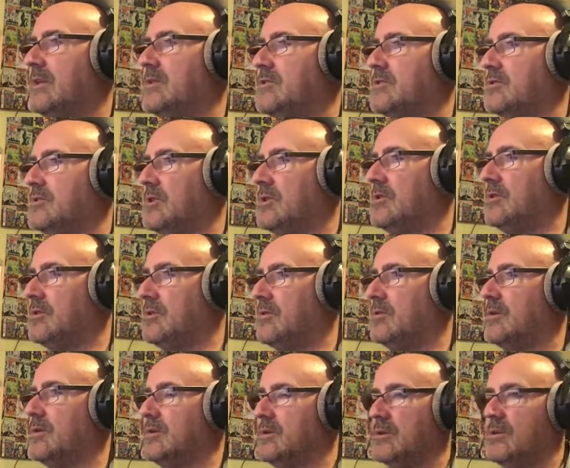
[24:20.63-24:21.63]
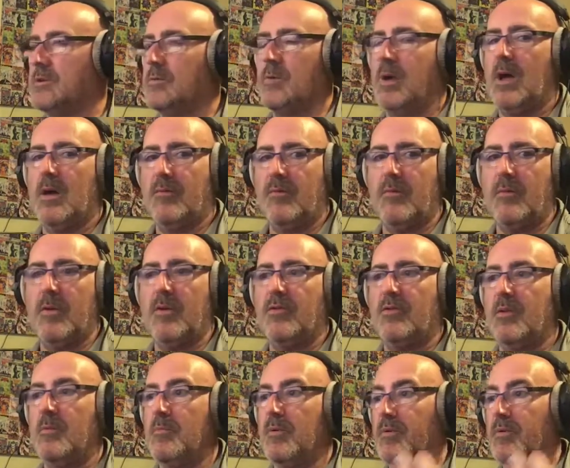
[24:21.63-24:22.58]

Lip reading: It's just another way of abusing it.